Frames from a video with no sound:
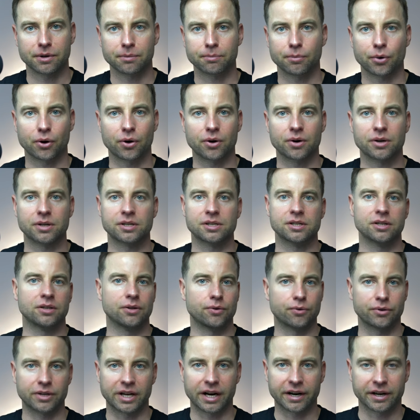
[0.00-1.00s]
reports,
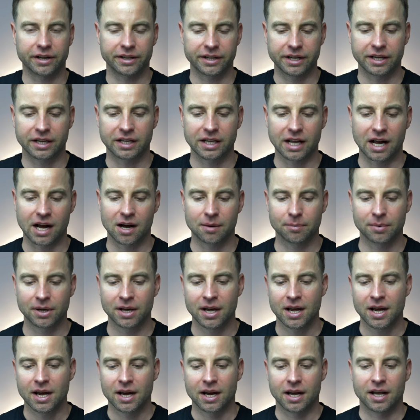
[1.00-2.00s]
in your targeting tab.
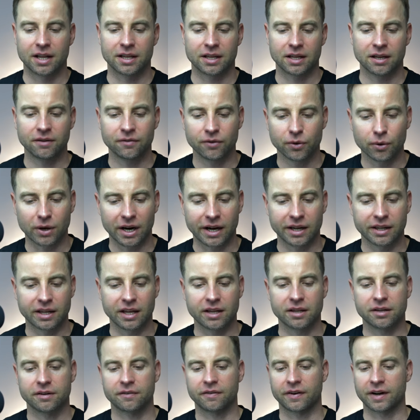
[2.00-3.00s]
And if you
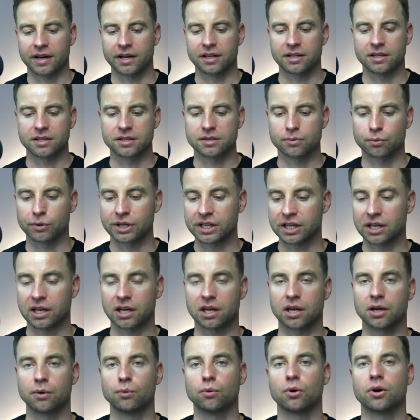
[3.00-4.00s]
identify these
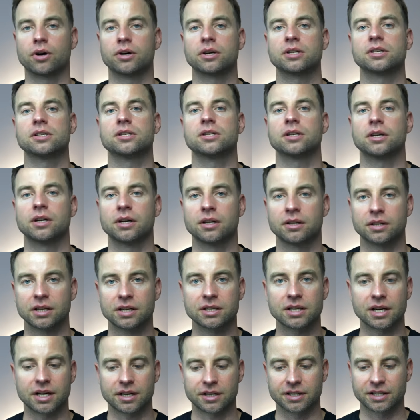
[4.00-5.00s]
winning keywords,
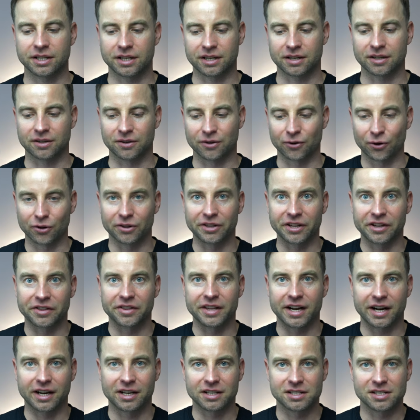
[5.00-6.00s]
these are the
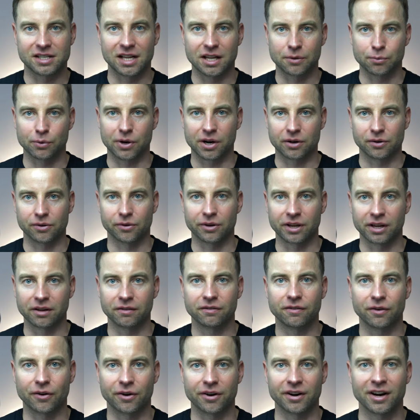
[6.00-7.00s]
golden nuggets that we are
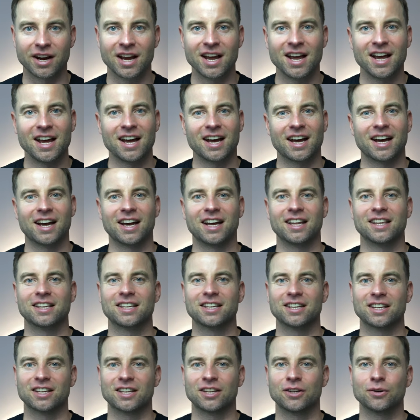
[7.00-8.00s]
looking for.
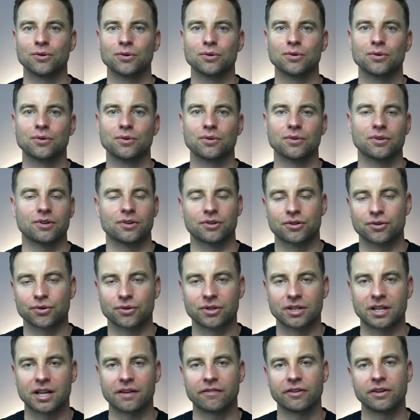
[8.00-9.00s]
And you
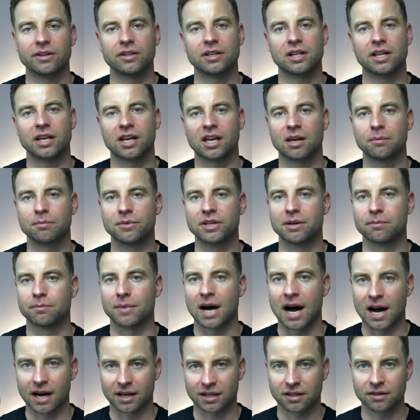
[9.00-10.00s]
should definitely keep
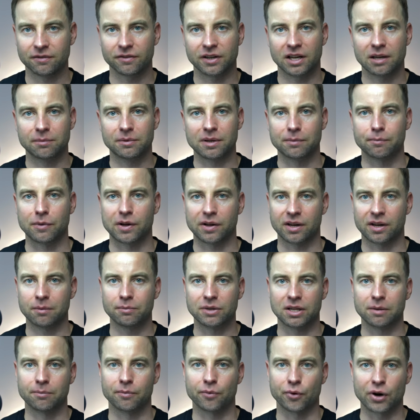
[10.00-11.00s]
them active, keep
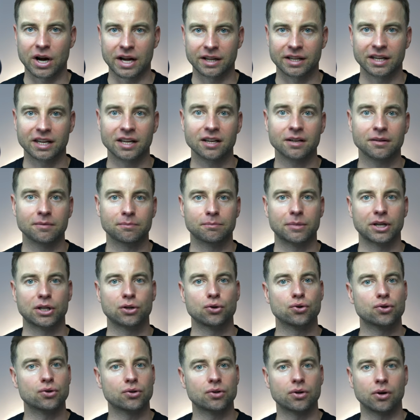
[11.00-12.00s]
them running,
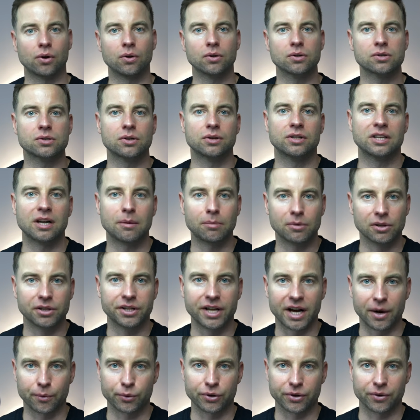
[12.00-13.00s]
but you should also double
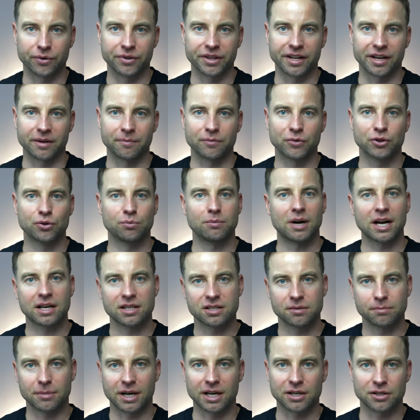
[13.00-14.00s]
down on them to
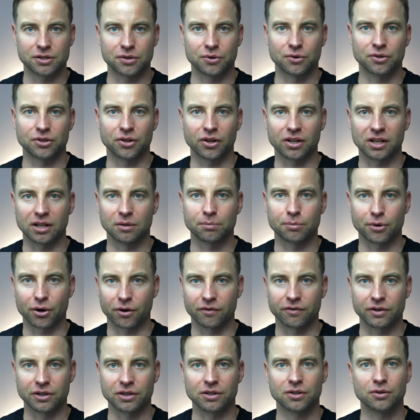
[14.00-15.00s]
maximize your total
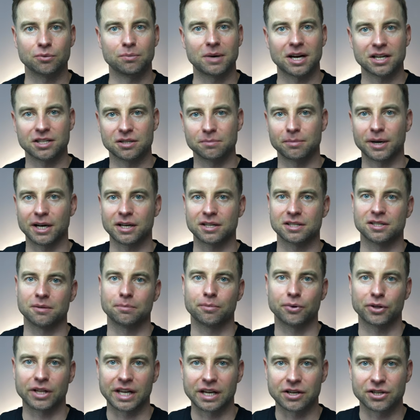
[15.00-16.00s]
profit, to maximize
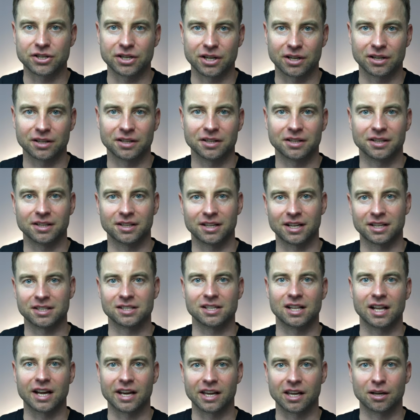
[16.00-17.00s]
the potential
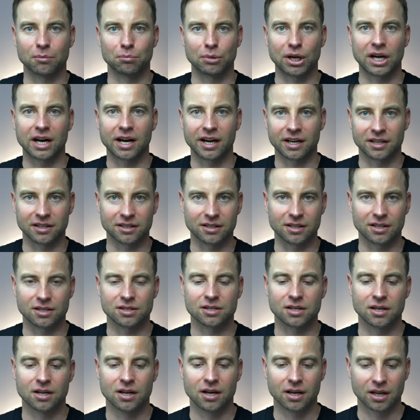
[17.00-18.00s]
that's lying behind
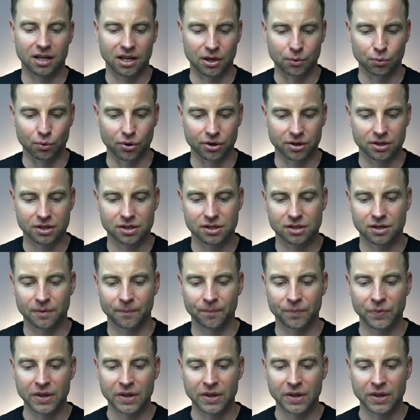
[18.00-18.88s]
these keywords.